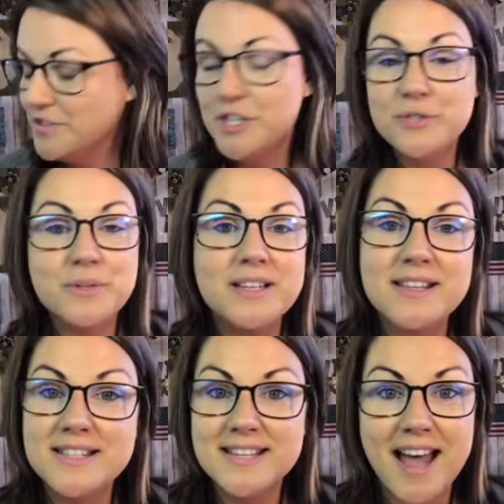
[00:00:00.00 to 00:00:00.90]
Just
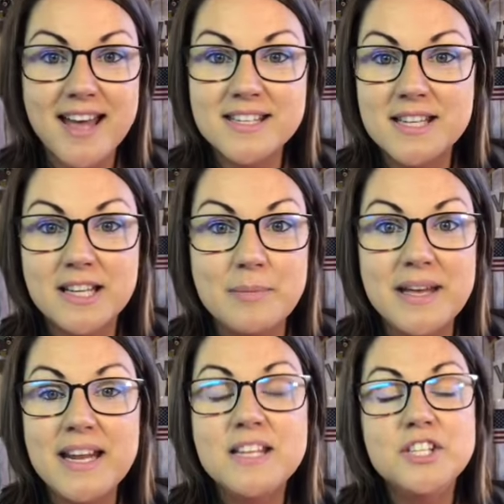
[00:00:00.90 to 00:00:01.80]
really the sky is the
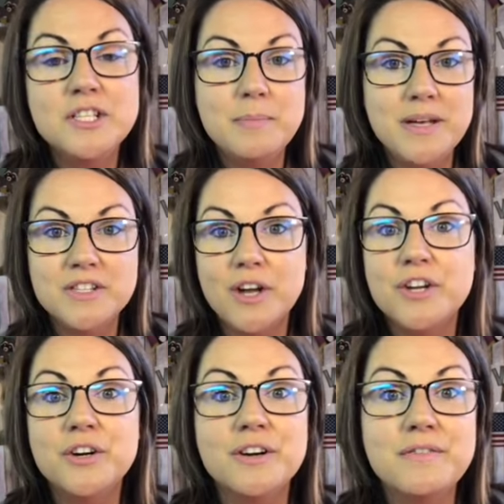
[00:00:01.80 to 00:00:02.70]
limit. It just depends
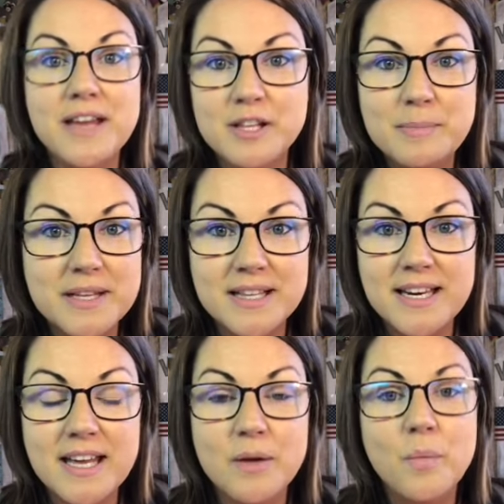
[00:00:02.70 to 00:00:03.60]
on your availability,